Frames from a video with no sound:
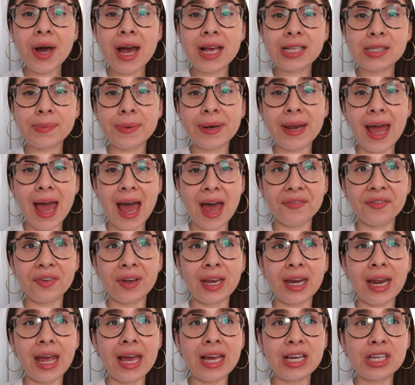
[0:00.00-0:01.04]
has been
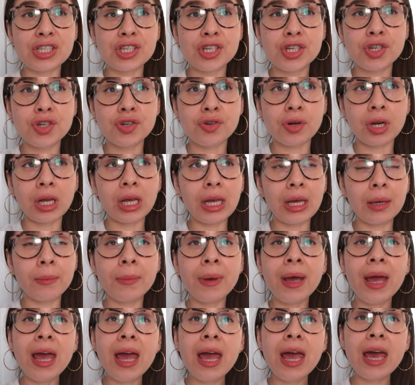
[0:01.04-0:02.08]
having
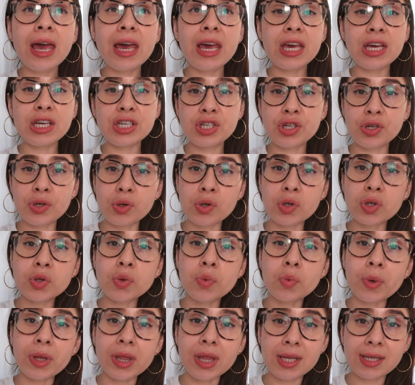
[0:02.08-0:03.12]
extreme
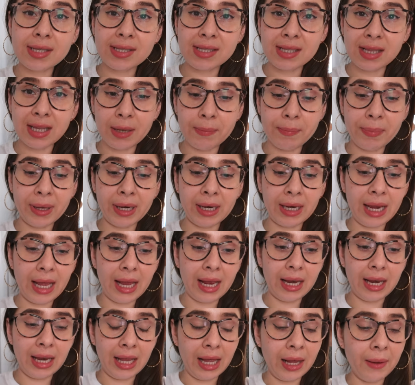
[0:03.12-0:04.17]
issues with sleeping
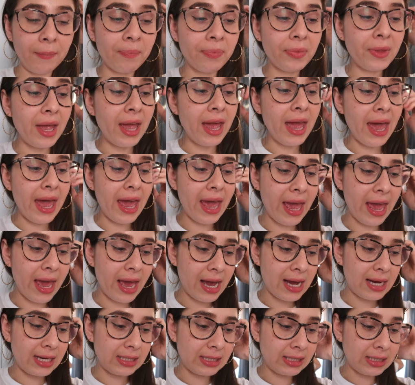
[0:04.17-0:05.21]
lately,
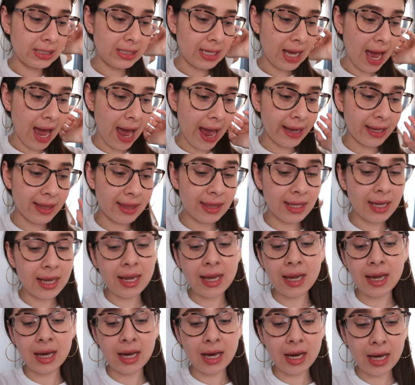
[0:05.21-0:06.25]
and I
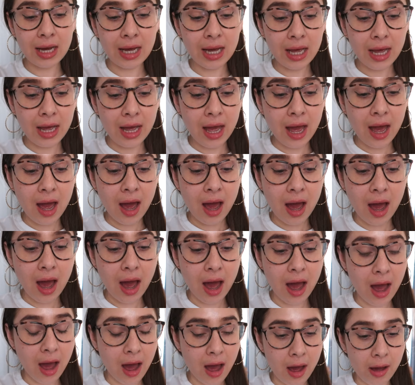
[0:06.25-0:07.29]
think
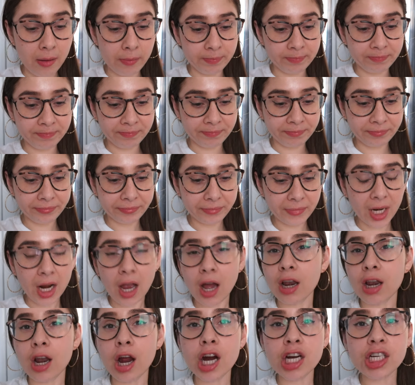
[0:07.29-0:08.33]
a
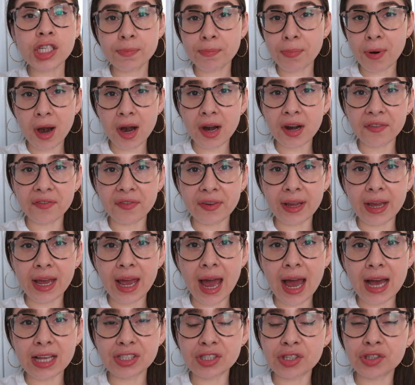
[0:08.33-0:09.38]
large part of it
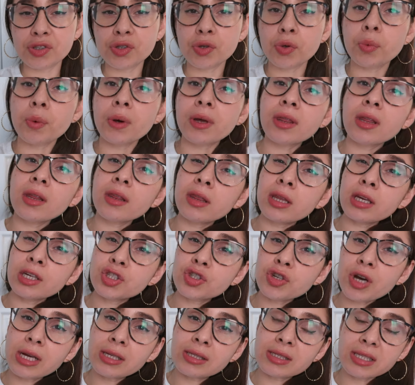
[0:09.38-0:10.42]
has to do with the
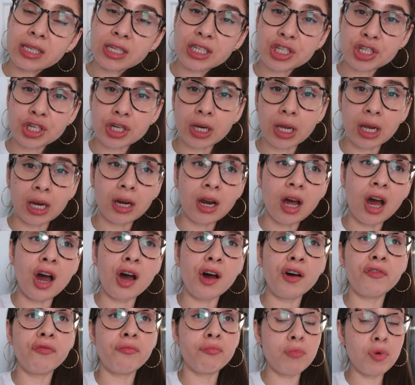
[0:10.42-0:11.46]
transitioning
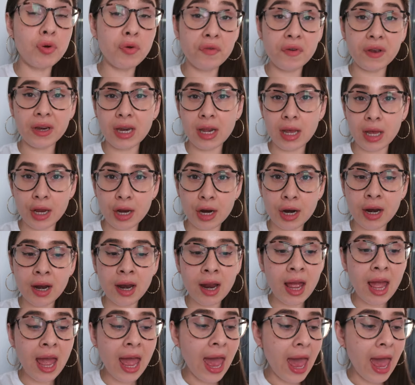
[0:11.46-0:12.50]
of moving
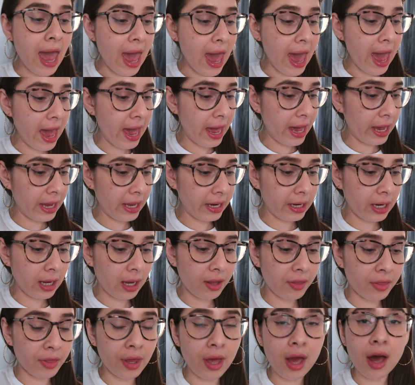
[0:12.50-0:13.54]
here,
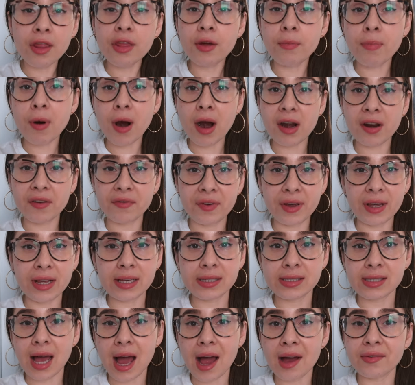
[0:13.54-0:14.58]
and the other part of it
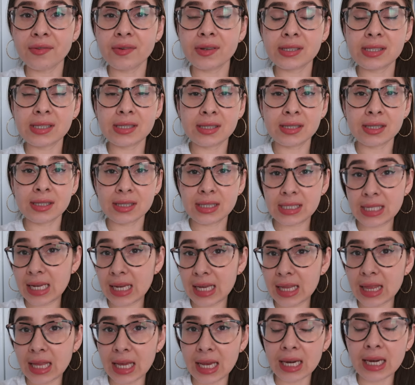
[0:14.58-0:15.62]
is obviously
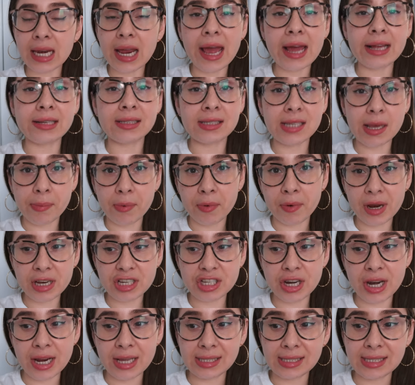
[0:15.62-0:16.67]
teething and
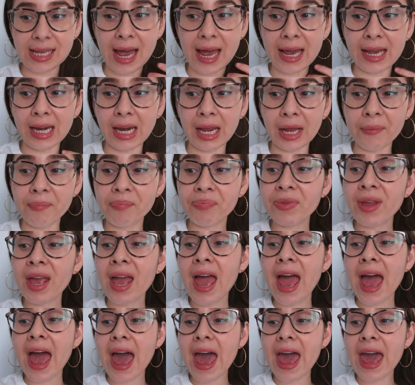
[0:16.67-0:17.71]
separation anxiety.
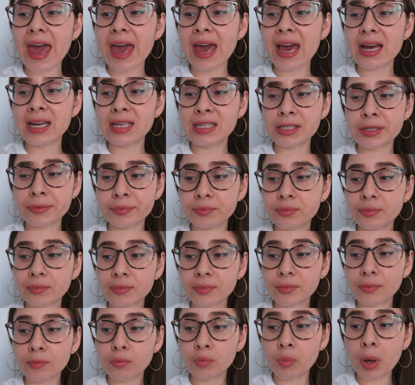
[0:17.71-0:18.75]
And
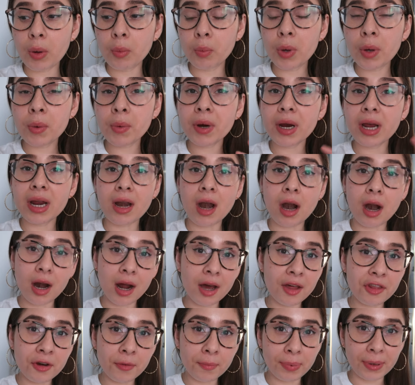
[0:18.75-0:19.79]
when we were in our
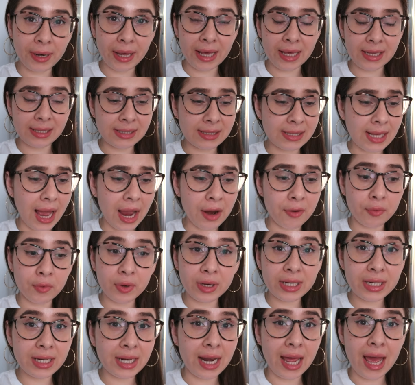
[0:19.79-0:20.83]
other place, I
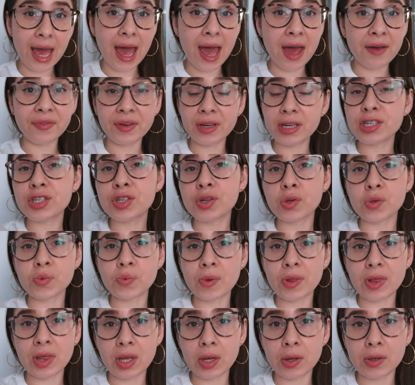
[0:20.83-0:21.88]
really didn't have issues
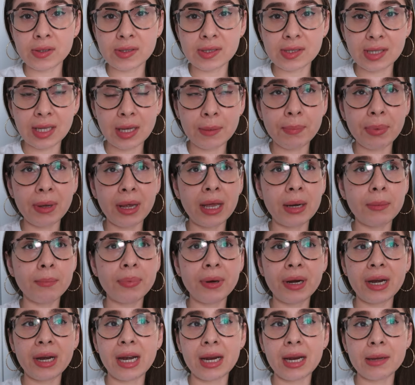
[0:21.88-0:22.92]
with Leo sleeping,
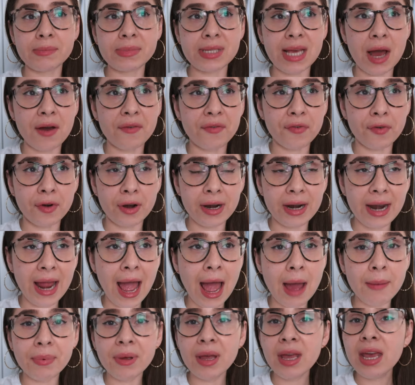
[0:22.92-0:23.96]
putting him down for a
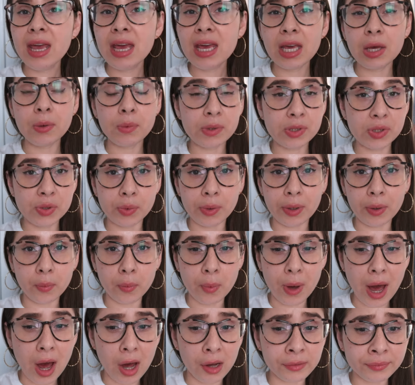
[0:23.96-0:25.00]
nap. He was doing
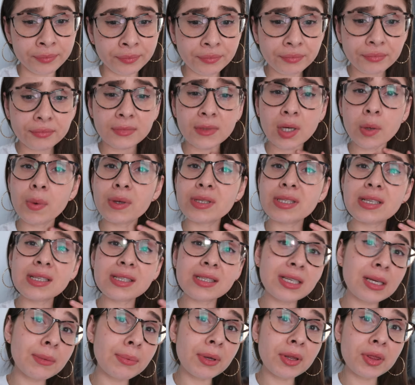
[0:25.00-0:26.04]
well. He wasn't
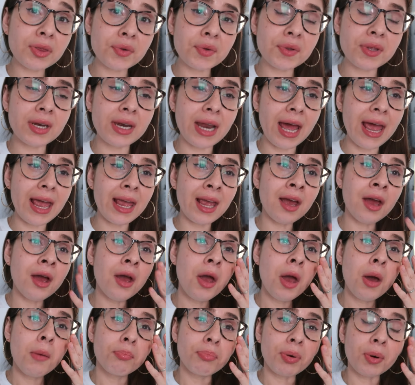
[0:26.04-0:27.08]
sleeping through the night,
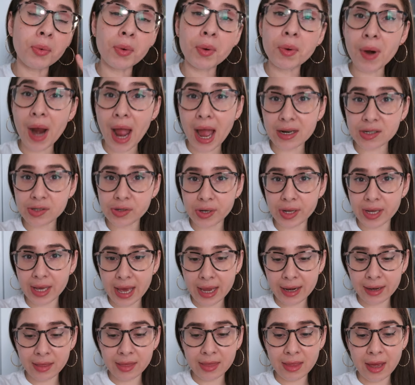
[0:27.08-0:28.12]
but we were actually
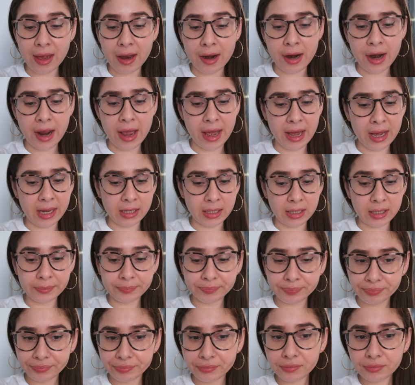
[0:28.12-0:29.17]
getting there, and
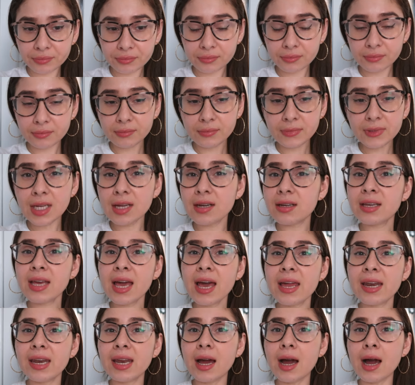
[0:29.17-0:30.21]

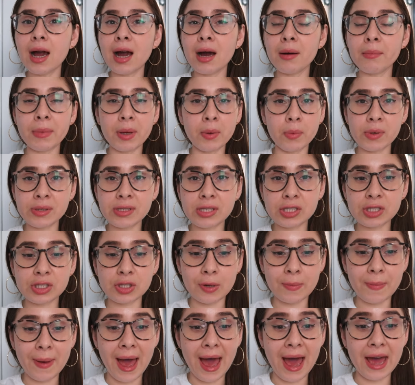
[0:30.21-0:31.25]
again, it wasn't
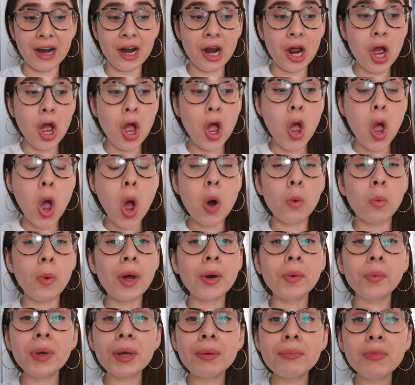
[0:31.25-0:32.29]
so bad.
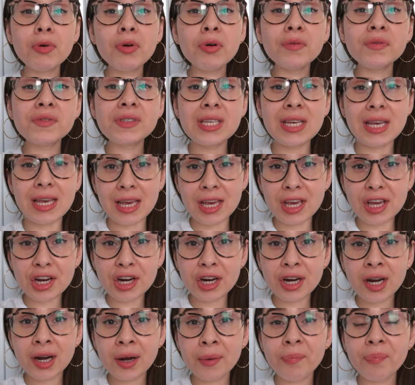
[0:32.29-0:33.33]
When we moved
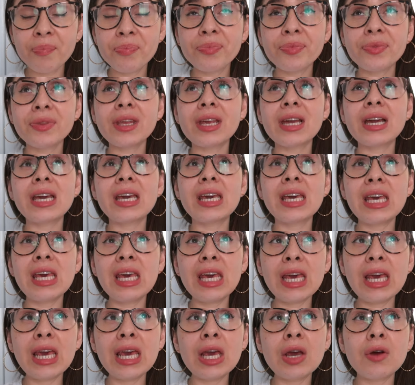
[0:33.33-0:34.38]
here,
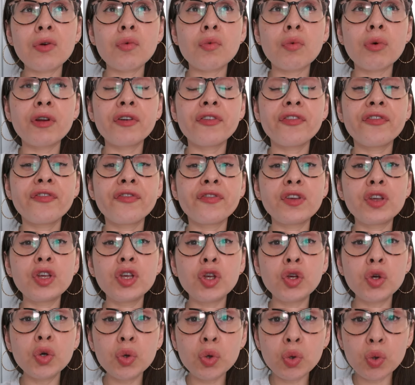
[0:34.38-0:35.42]
he
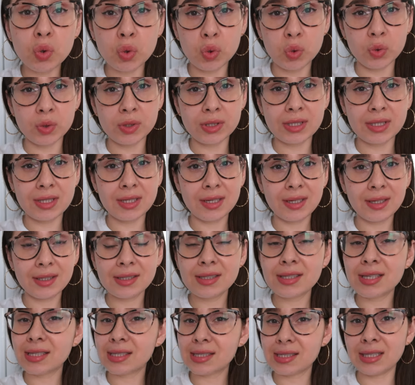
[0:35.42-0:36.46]
refused
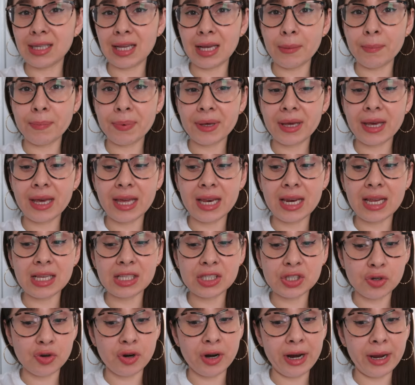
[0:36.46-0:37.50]
to sleep in
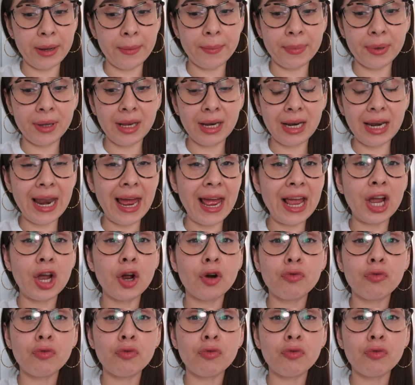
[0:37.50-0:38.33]
his crib. Like,